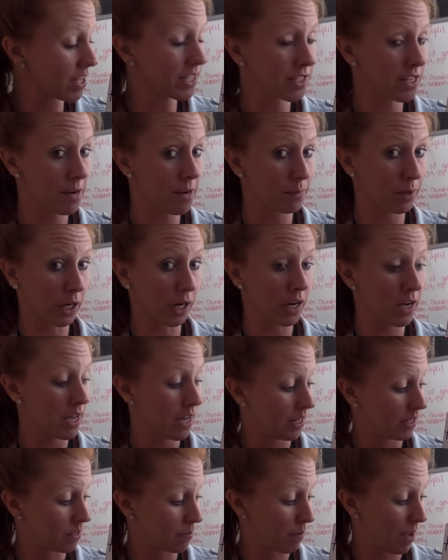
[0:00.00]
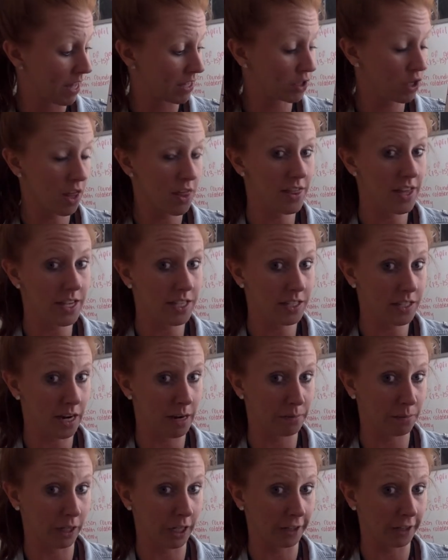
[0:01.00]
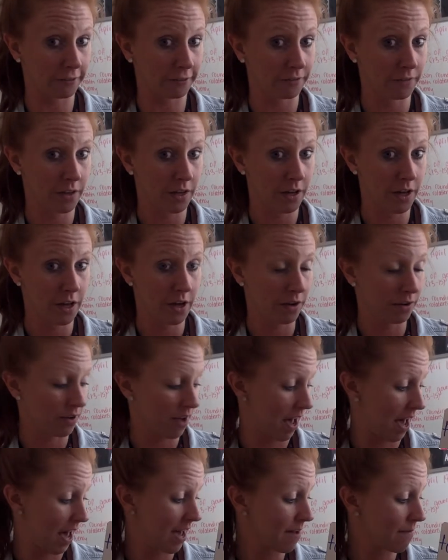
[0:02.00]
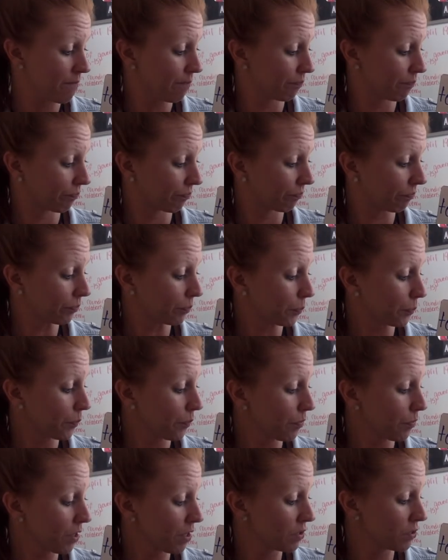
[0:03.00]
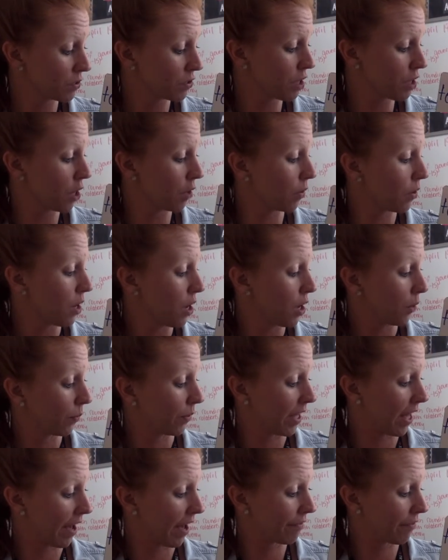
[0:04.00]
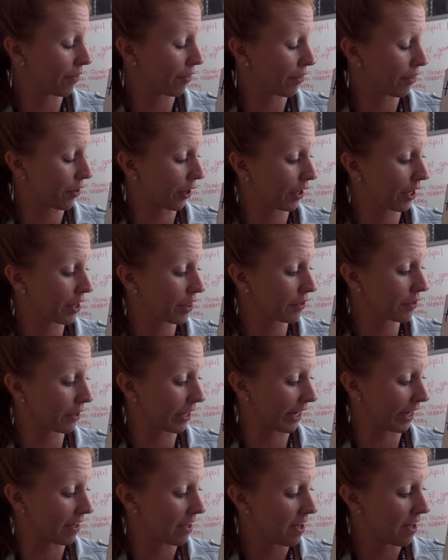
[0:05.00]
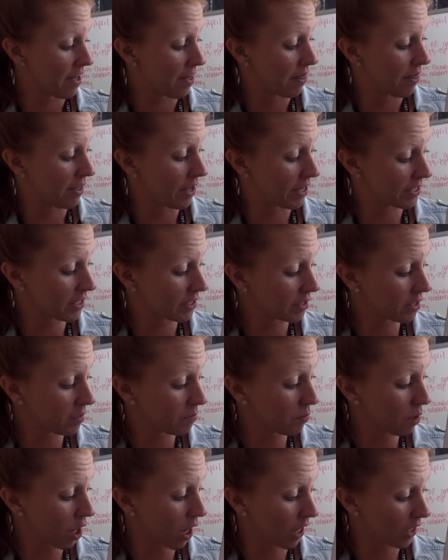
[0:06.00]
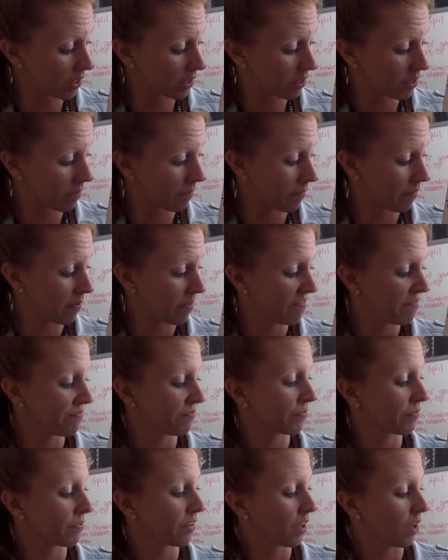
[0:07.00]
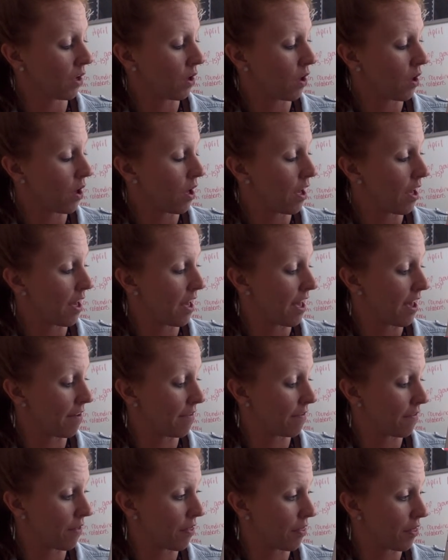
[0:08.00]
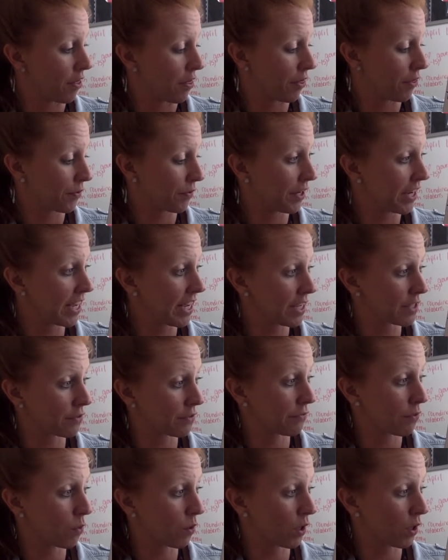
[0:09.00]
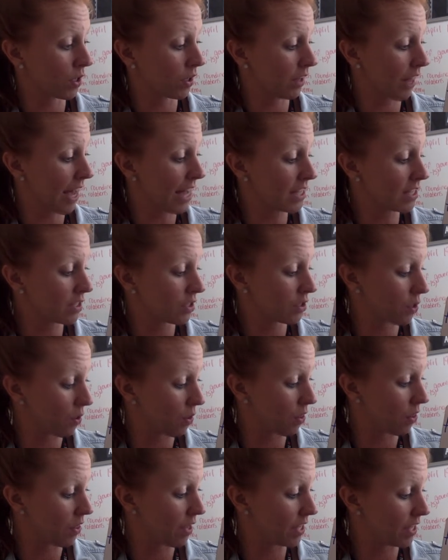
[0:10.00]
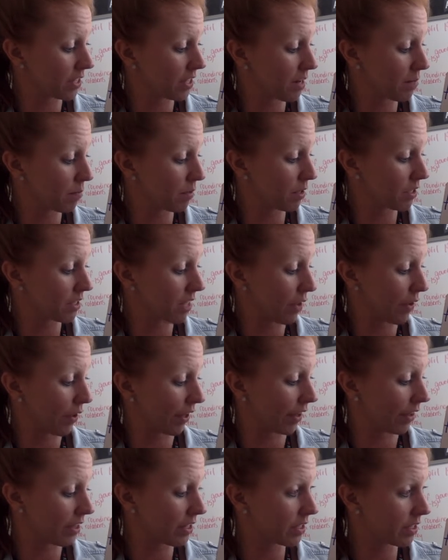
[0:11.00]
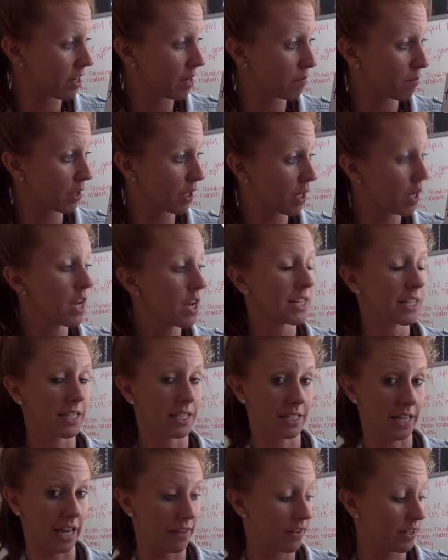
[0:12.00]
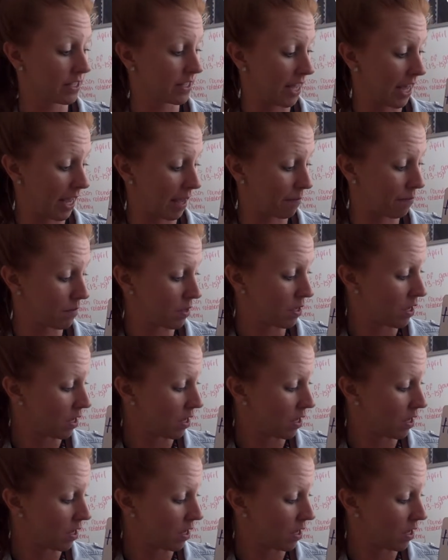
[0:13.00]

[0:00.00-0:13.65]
this number, depends on this number. Okay? So, we have 33. This is the boss. If the 3 is 4 or less, so this number is telling this number to stay the same.